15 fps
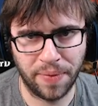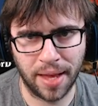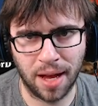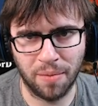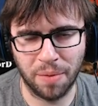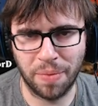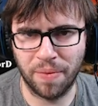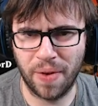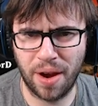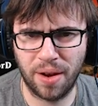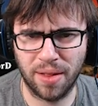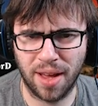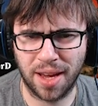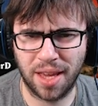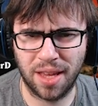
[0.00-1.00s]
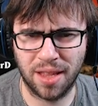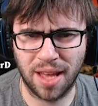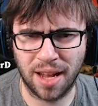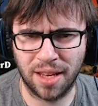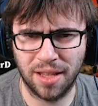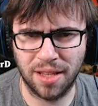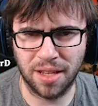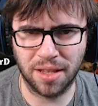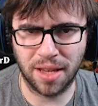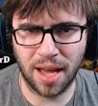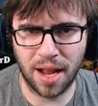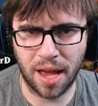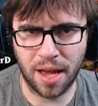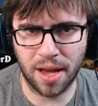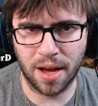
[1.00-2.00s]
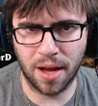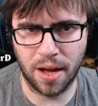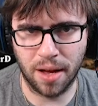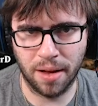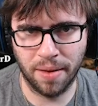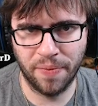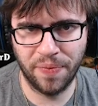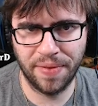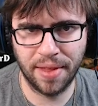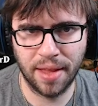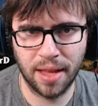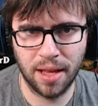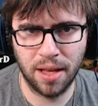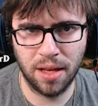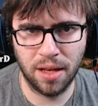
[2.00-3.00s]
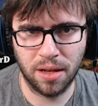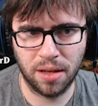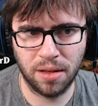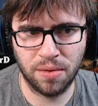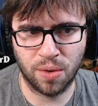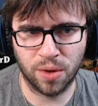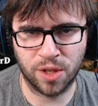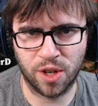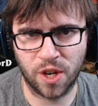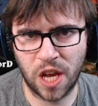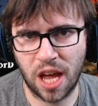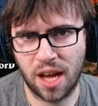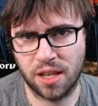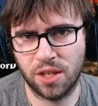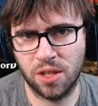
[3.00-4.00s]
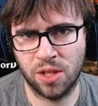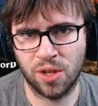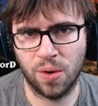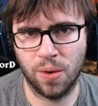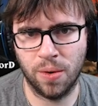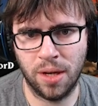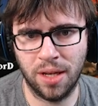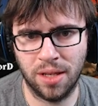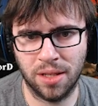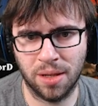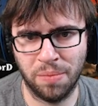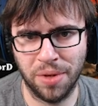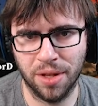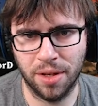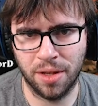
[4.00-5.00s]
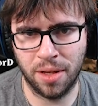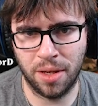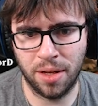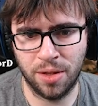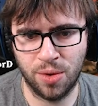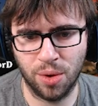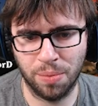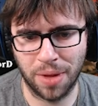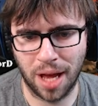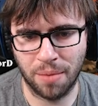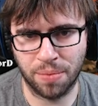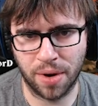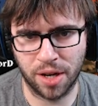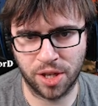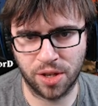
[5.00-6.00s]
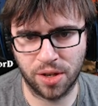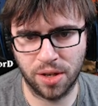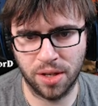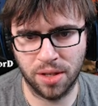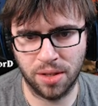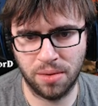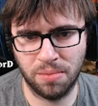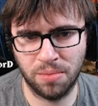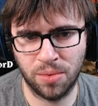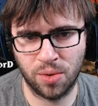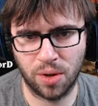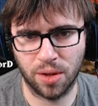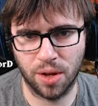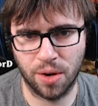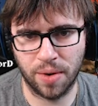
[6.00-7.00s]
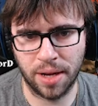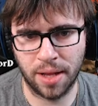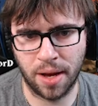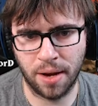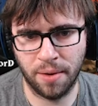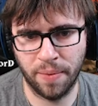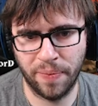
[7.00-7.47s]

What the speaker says: We've been very lucky in that he didn't get a Corsair Cache, so his ability to apply pressure is sort of low right now.